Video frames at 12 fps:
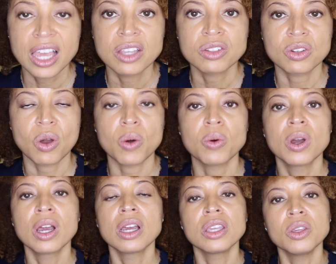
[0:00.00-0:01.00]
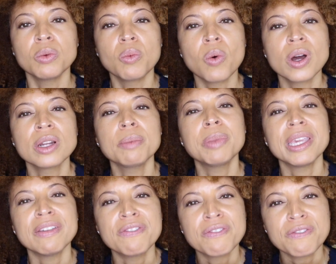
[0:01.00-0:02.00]
So you want to
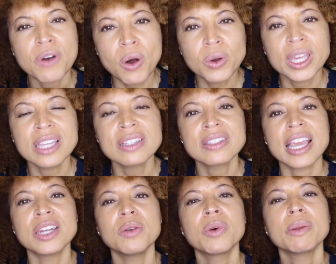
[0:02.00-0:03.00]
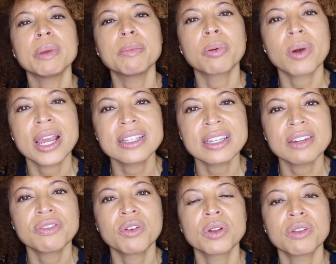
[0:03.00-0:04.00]
be focused and you want to be
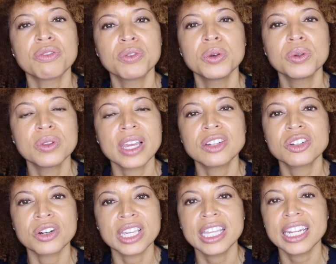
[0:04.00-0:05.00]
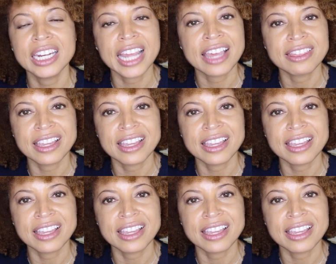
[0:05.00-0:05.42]
present for the food that you're eating at